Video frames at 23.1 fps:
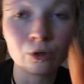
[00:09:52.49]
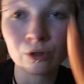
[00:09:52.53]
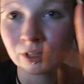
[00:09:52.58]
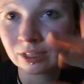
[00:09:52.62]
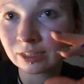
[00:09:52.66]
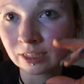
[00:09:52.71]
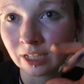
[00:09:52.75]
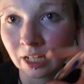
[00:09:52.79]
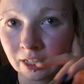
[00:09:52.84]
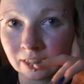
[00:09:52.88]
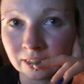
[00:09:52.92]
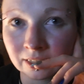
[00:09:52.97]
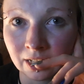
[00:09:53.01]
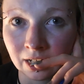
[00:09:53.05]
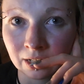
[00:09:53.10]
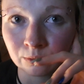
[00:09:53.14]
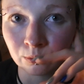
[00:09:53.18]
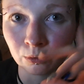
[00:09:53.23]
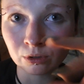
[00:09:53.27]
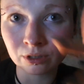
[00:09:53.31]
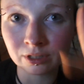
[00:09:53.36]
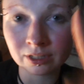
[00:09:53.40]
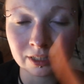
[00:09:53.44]
because I
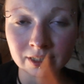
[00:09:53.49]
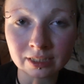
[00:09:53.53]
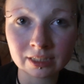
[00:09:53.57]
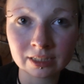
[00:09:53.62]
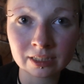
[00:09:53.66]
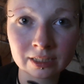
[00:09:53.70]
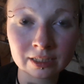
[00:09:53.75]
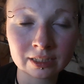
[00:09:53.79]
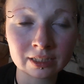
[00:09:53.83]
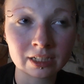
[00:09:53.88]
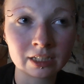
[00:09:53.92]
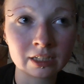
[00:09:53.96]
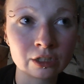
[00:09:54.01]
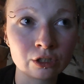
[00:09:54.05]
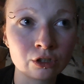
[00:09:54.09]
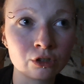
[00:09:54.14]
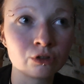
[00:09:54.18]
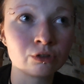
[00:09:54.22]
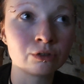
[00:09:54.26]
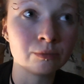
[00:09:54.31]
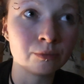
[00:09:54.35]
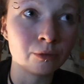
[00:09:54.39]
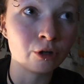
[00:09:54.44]
start work at 6
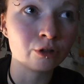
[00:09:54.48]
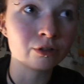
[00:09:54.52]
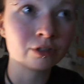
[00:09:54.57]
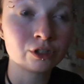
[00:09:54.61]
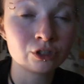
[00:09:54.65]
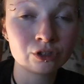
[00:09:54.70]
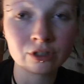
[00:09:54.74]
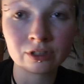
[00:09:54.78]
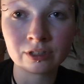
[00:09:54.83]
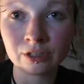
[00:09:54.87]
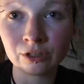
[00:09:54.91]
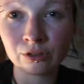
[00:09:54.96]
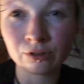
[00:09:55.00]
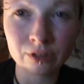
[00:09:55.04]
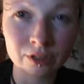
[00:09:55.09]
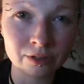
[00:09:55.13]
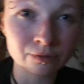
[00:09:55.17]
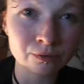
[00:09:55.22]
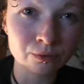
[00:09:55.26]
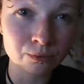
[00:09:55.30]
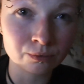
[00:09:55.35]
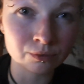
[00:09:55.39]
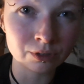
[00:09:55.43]
o'clock in the morning, so I need to
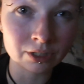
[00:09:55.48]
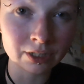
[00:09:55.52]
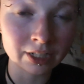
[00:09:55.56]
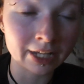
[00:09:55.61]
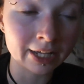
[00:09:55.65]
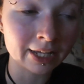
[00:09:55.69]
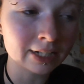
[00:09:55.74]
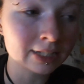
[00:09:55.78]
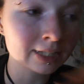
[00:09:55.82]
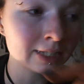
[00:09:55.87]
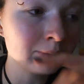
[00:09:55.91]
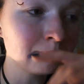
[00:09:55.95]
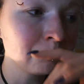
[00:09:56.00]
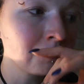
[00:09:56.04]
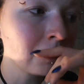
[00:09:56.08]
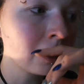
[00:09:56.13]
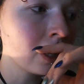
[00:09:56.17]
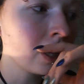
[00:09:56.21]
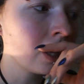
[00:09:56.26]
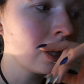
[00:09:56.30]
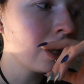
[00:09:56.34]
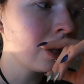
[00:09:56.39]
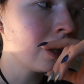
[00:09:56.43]
leave really early.
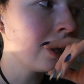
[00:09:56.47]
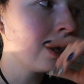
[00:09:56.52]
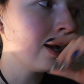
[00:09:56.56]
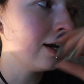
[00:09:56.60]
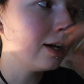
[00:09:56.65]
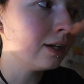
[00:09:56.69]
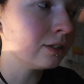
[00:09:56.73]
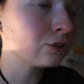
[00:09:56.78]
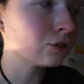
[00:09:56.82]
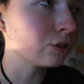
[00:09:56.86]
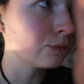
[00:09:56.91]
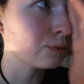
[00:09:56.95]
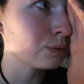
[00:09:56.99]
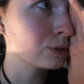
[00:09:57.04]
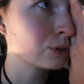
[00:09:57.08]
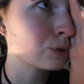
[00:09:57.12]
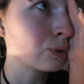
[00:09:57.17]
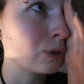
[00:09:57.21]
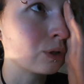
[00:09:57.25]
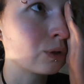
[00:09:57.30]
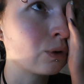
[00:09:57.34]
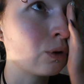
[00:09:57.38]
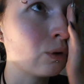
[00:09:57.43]
So it was
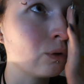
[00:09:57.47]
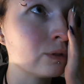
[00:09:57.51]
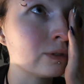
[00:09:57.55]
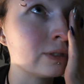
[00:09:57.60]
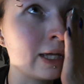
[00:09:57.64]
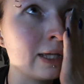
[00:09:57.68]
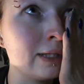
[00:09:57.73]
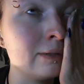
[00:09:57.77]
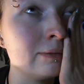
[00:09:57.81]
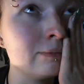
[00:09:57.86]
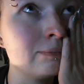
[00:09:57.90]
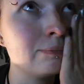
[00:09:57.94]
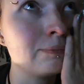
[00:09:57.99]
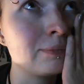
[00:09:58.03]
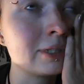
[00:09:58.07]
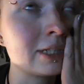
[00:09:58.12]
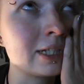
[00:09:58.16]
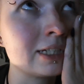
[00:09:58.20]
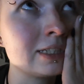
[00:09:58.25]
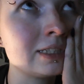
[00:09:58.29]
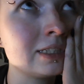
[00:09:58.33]
quite cold then, but I